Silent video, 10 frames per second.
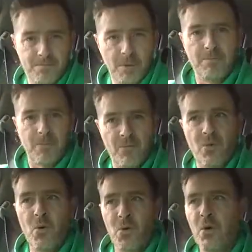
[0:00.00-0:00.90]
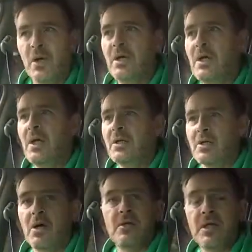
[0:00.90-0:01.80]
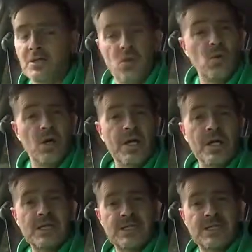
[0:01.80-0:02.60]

put before her. So that's all I can ask